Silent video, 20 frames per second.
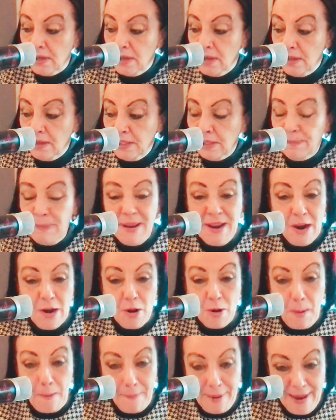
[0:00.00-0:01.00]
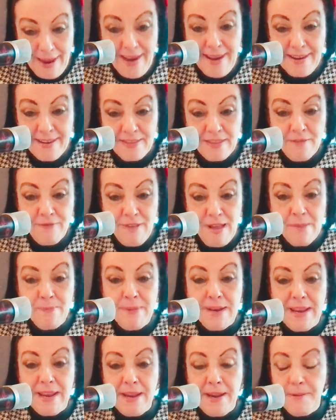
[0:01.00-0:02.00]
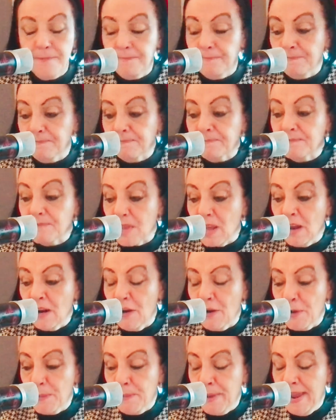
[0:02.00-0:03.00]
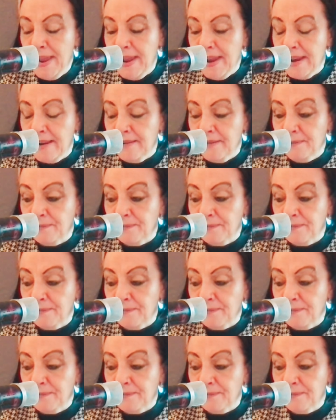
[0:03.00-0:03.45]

There's been a lot of pain in the family, a lot of pain.